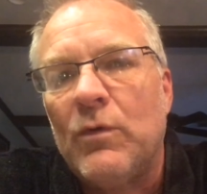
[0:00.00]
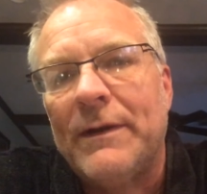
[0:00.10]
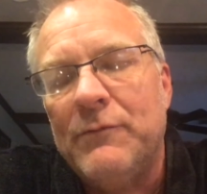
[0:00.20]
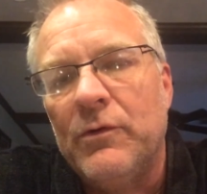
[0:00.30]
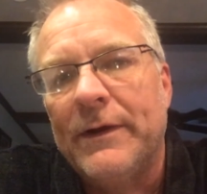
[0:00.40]
what
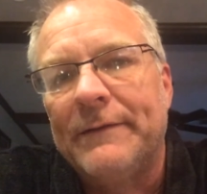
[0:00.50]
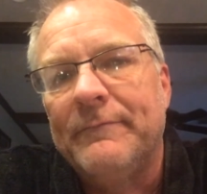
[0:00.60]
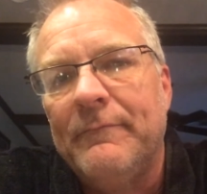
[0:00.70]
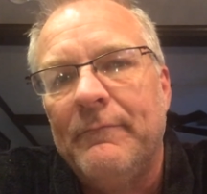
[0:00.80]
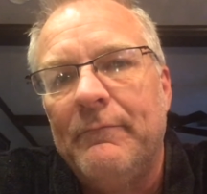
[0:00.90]
I'm doing.
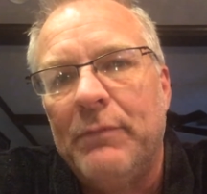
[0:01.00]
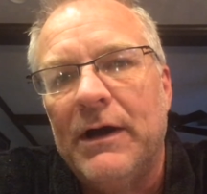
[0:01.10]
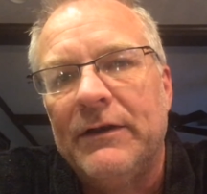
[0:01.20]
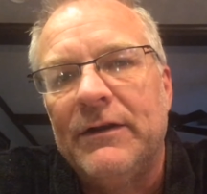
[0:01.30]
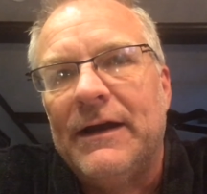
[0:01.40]

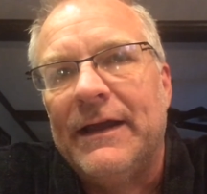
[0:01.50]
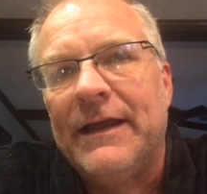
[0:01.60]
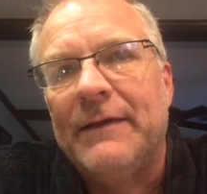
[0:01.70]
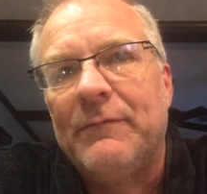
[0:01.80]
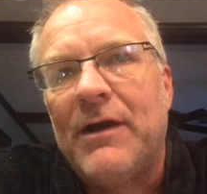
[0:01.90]
But I
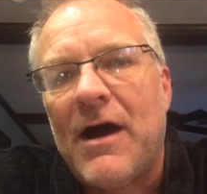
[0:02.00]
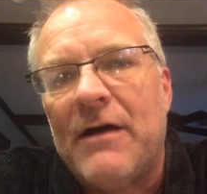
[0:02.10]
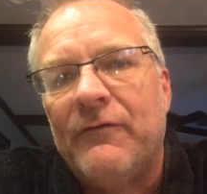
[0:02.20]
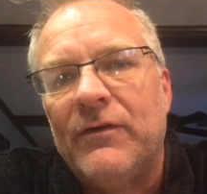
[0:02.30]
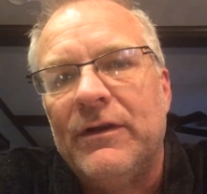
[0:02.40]
am
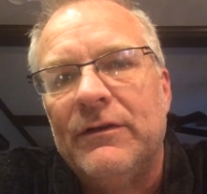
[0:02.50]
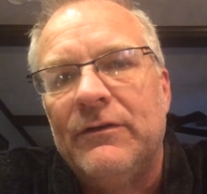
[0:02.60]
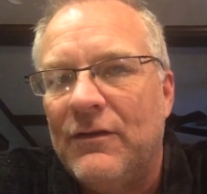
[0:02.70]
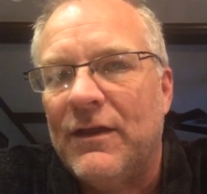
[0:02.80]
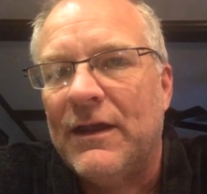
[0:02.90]

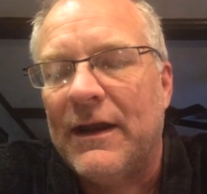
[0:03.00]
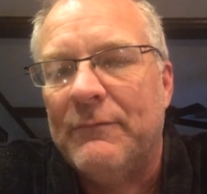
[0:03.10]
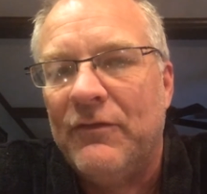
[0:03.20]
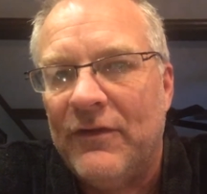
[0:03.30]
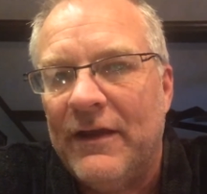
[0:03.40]
confident that I'm
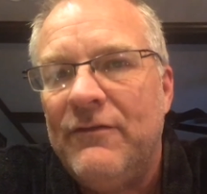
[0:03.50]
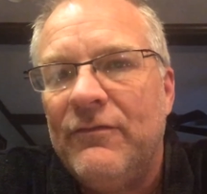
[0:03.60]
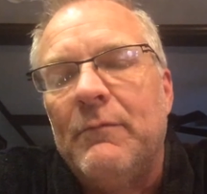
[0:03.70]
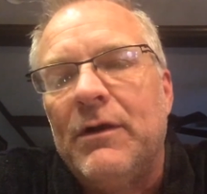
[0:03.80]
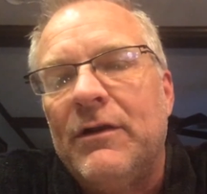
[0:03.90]

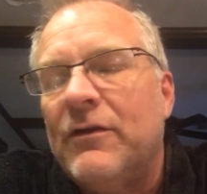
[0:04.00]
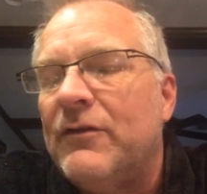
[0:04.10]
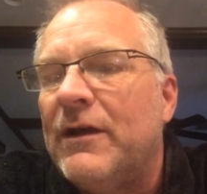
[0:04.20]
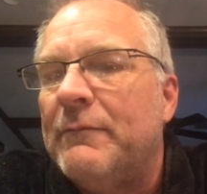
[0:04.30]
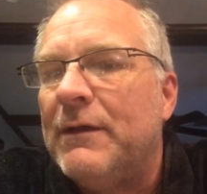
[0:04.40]
safe, but it does
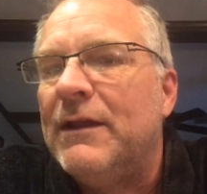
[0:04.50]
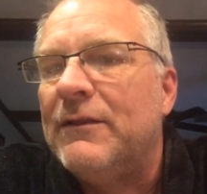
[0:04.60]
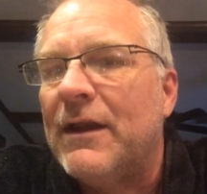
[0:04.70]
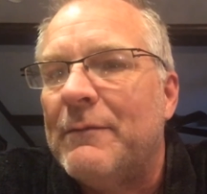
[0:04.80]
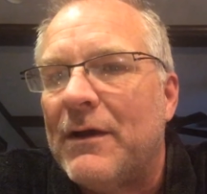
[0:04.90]
not mean
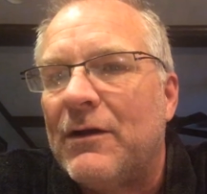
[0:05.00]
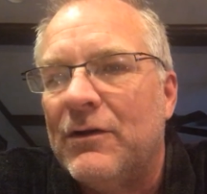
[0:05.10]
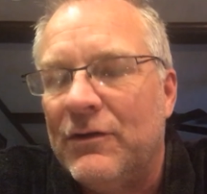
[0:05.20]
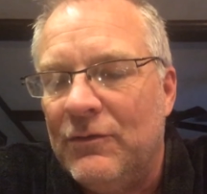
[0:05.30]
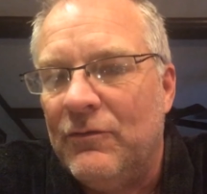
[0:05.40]
that I'm not going
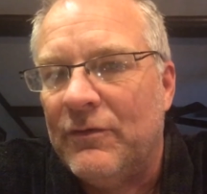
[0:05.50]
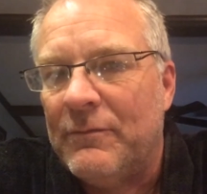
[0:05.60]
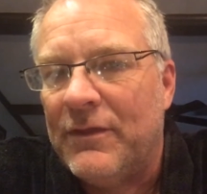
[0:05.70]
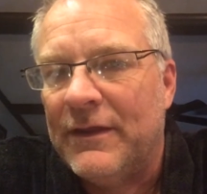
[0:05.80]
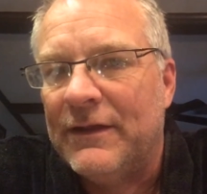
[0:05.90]
to do some
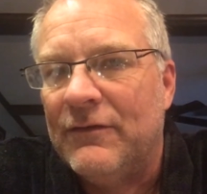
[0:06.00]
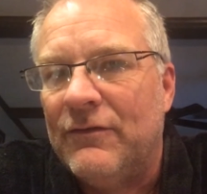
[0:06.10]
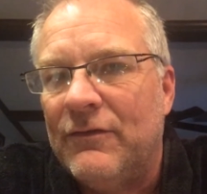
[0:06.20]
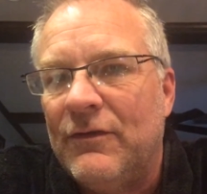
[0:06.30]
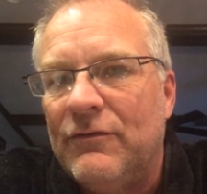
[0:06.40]

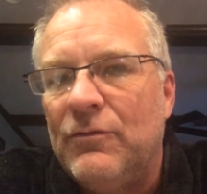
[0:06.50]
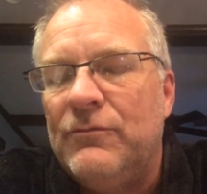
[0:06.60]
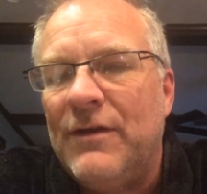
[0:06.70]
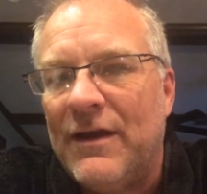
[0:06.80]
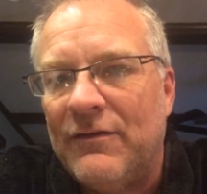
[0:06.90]
things to
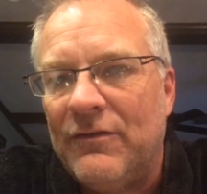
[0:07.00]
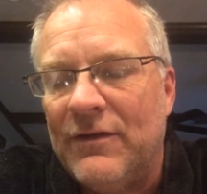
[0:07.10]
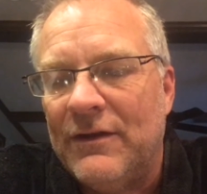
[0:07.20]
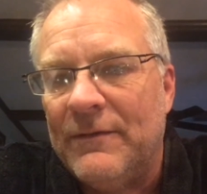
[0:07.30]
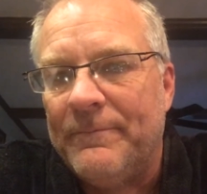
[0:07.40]
test
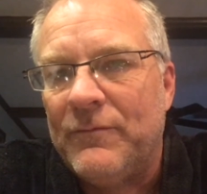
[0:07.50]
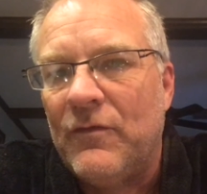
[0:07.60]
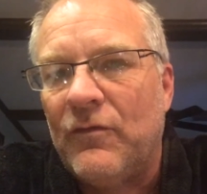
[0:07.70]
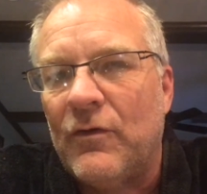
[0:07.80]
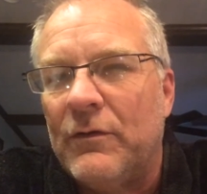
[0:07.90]
it.
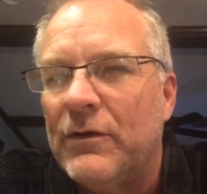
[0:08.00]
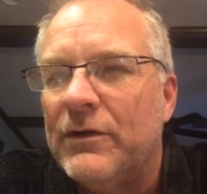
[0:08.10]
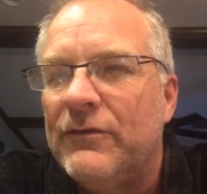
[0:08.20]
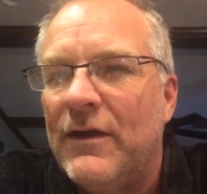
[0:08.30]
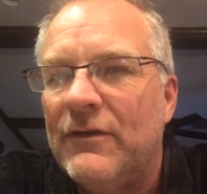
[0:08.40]
So I'm going
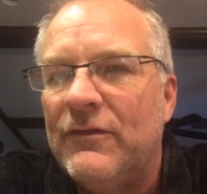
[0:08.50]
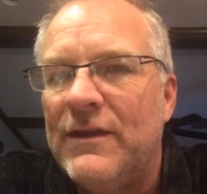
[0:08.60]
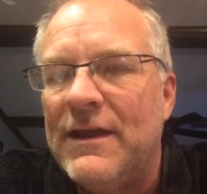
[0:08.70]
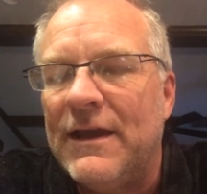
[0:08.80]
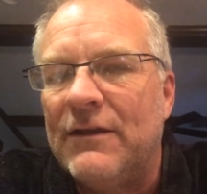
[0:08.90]
to test
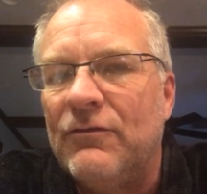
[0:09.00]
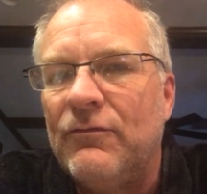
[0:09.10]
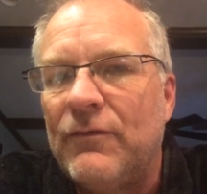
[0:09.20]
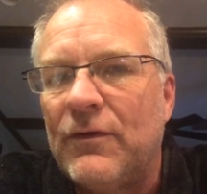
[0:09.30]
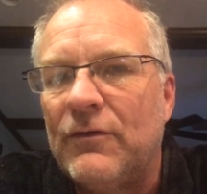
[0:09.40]
the eggs
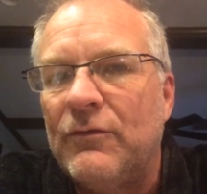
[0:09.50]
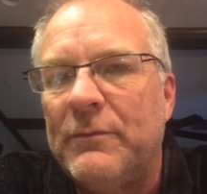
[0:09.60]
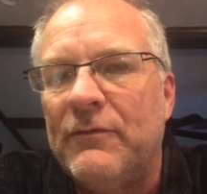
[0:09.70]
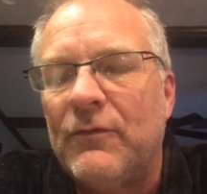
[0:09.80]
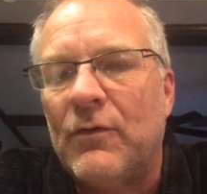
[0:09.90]
first
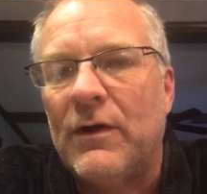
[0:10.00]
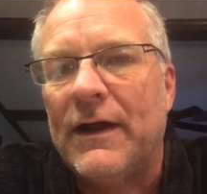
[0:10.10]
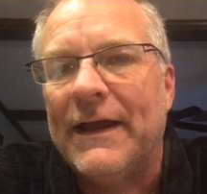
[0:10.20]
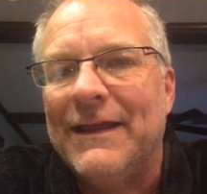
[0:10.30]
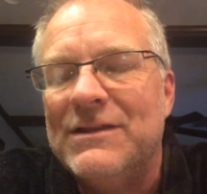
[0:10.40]
before
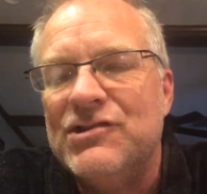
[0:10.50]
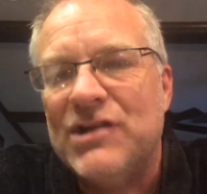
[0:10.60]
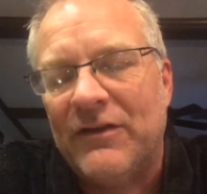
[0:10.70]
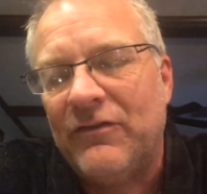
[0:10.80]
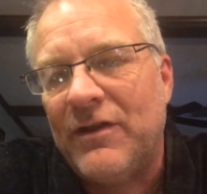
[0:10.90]
I
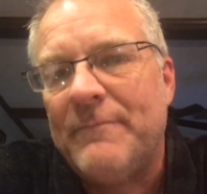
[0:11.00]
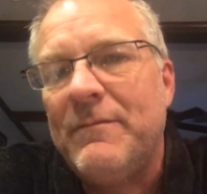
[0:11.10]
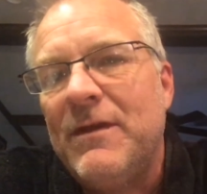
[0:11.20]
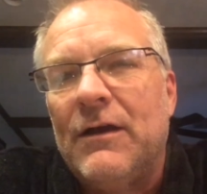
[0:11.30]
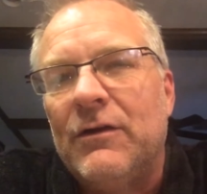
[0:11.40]
ingest
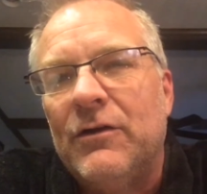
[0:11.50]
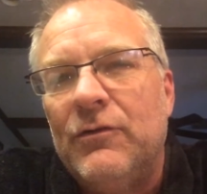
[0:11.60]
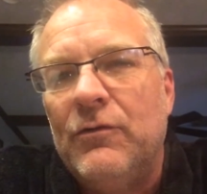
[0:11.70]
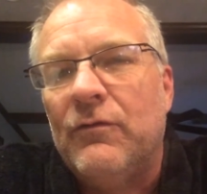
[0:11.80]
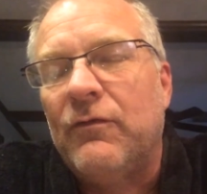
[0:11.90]
them. I'm going to
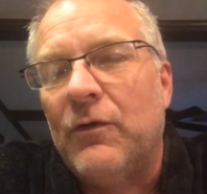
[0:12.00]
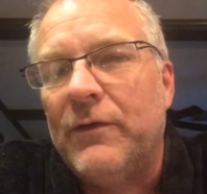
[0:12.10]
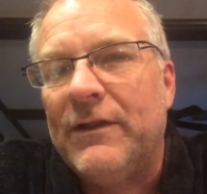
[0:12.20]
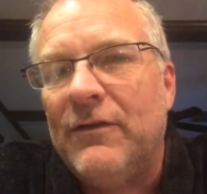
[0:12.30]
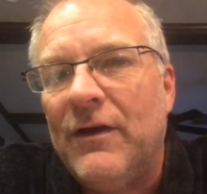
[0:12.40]
do the
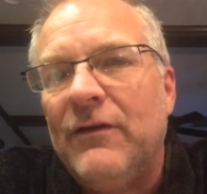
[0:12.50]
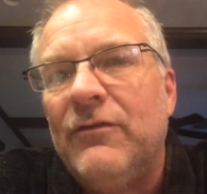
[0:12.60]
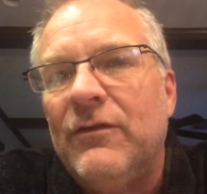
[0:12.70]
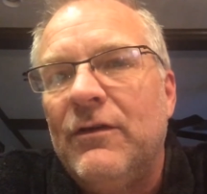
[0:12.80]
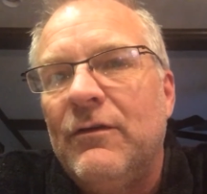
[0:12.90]
floating
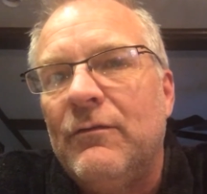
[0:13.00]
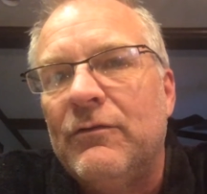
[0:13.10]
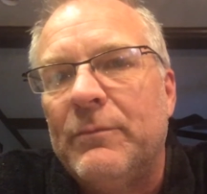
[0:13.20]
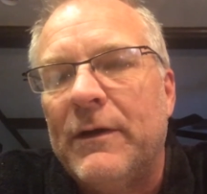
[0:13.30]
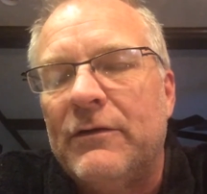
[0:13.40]
test,
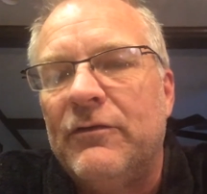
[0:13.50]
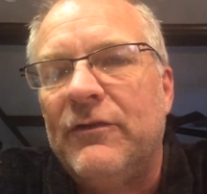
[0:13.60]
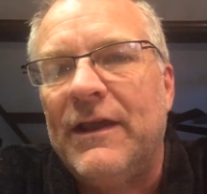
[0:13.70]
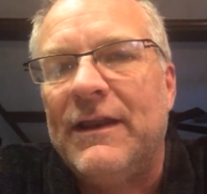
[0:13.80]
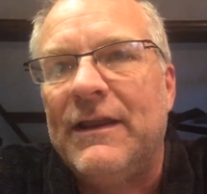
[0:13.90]
which my
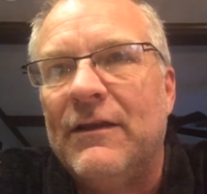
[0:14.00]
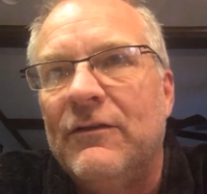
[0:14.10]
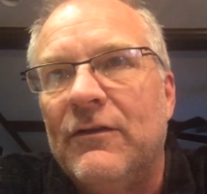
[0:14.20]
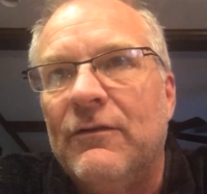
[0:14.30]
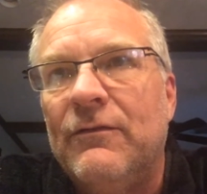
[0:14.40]
understanding
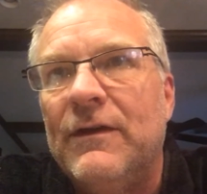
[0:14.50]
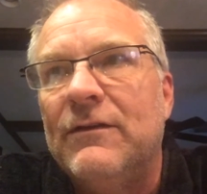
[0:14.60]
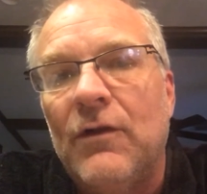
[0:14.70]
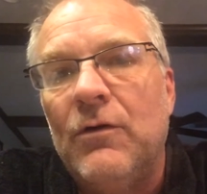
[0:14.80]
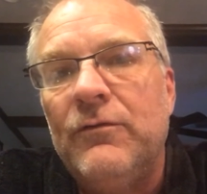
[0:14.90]
is if
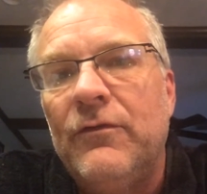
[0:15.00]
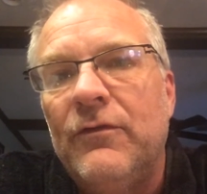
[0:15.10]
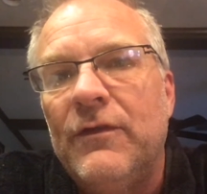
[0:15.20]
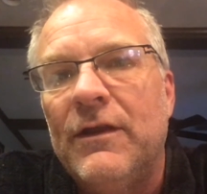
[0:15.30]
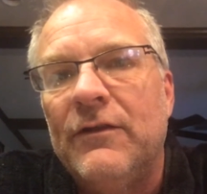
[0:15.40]
it floats,
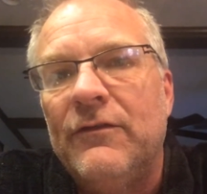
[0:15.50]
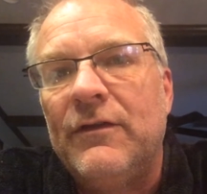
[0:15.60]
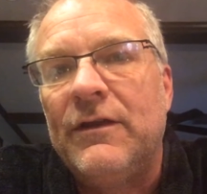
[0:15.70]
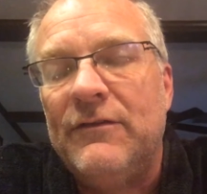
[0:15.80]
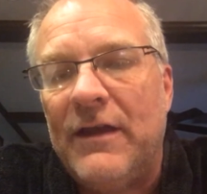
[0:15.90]
then it's
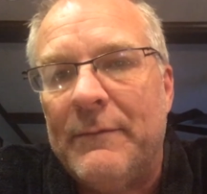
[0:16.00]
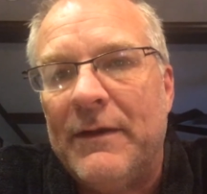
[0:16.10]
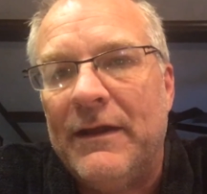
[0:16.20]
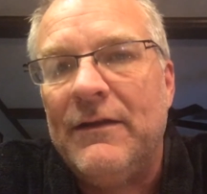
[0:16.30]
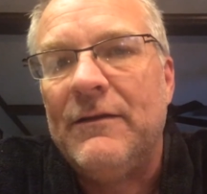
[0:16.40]

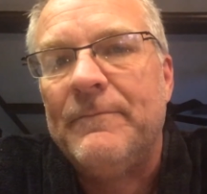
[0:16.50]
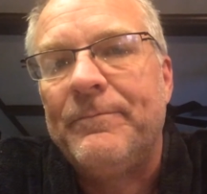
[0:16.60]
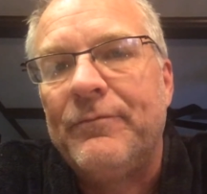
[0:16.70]
contaminated.